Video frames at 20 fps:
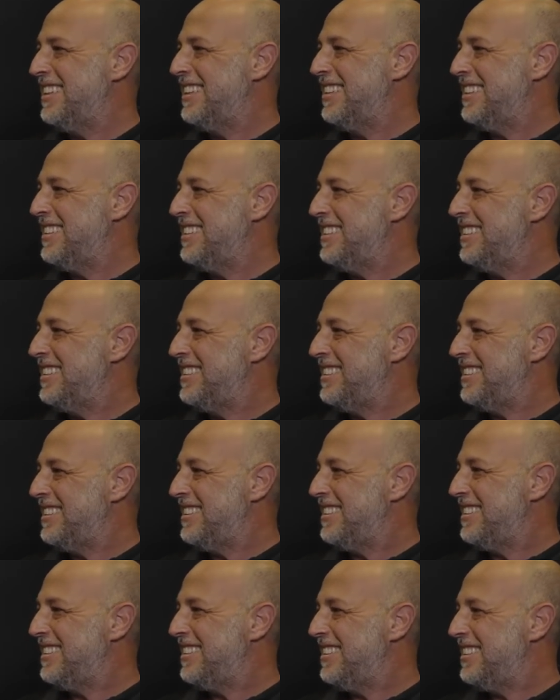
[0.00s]

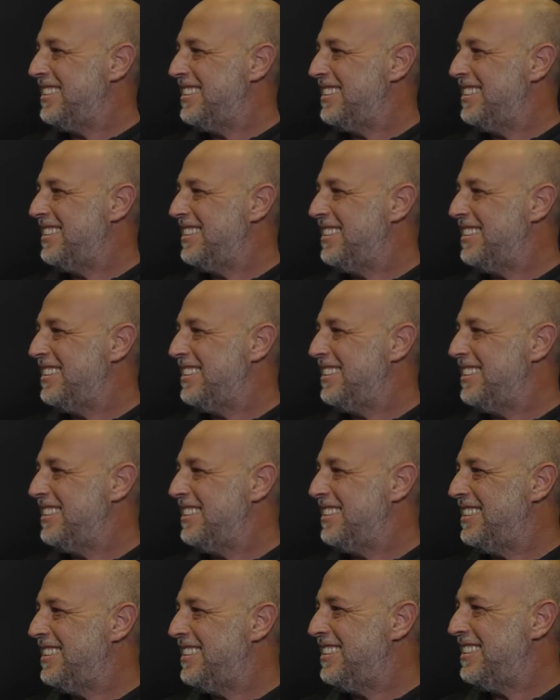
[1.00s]

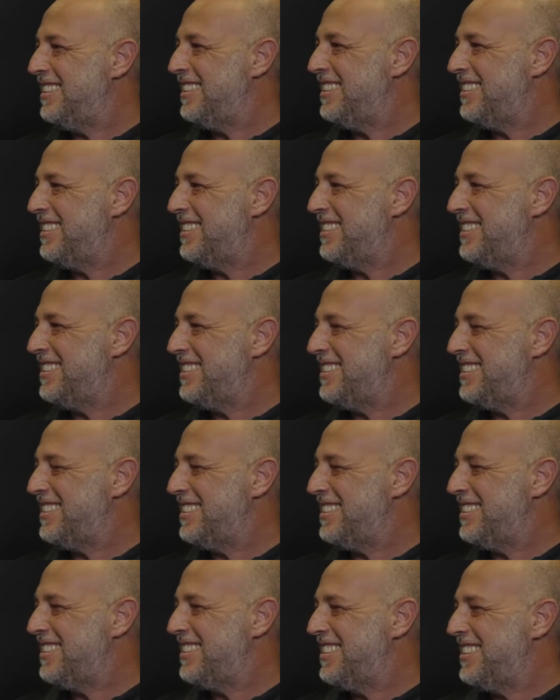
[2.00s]

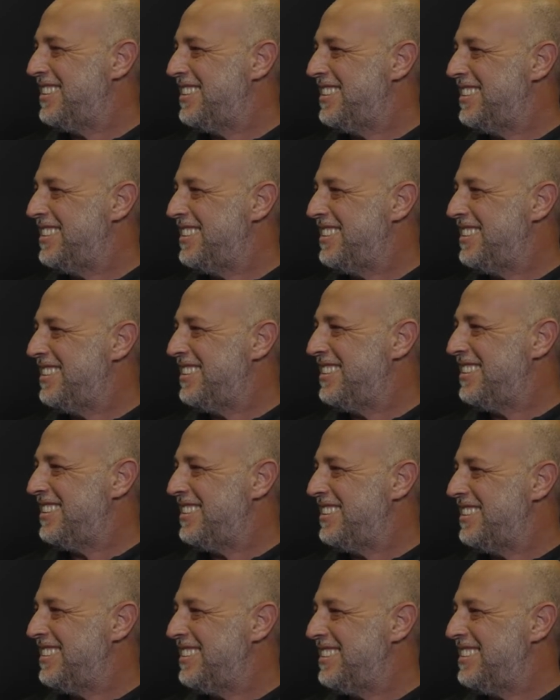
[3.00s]

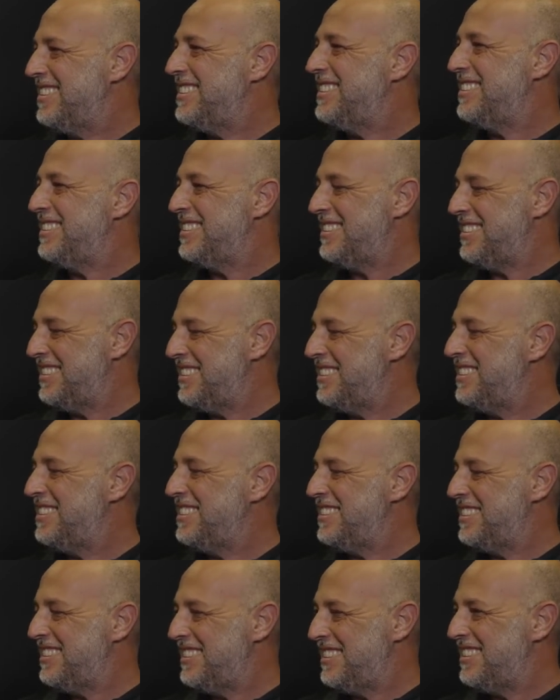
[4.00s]

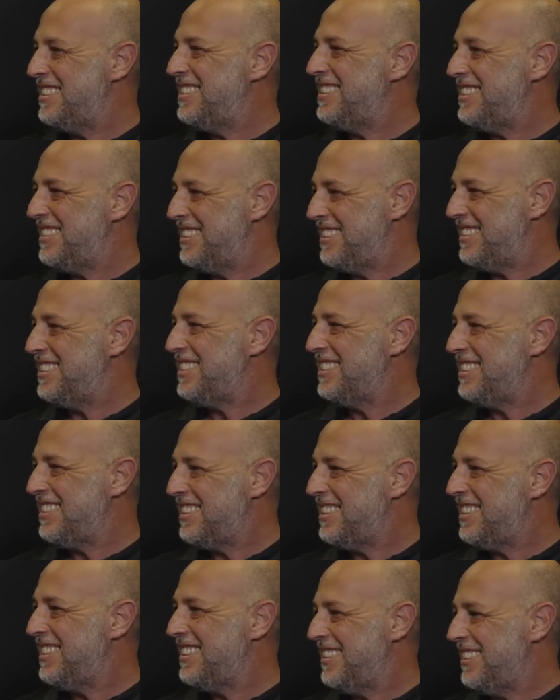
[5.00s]

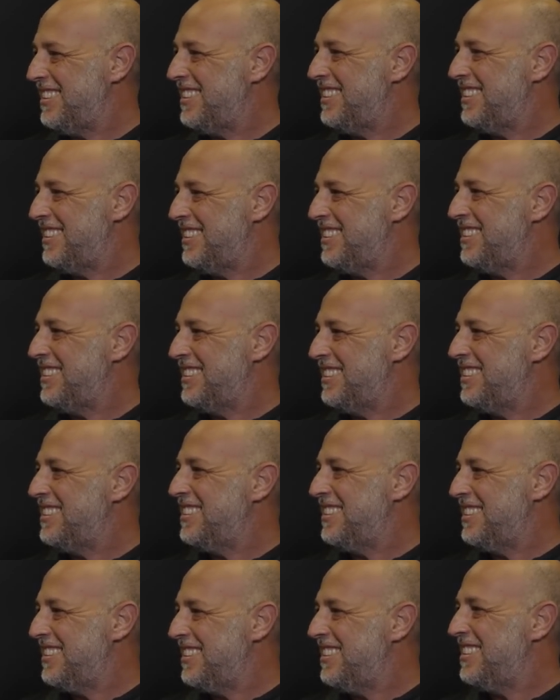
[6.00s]

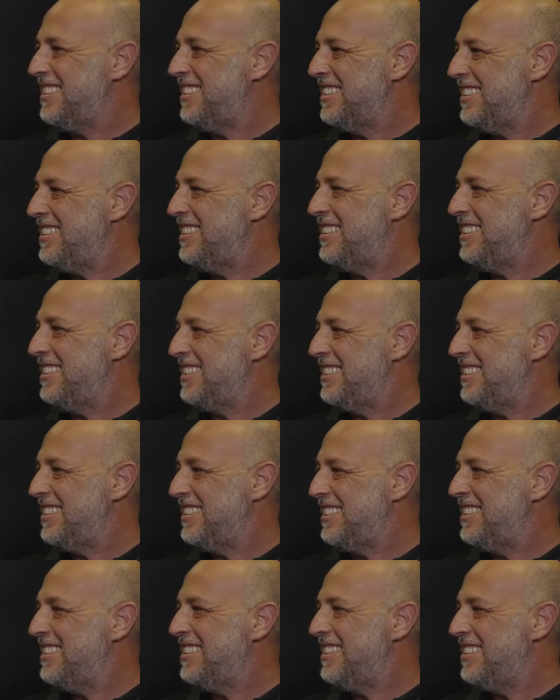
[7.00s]
(not speaking)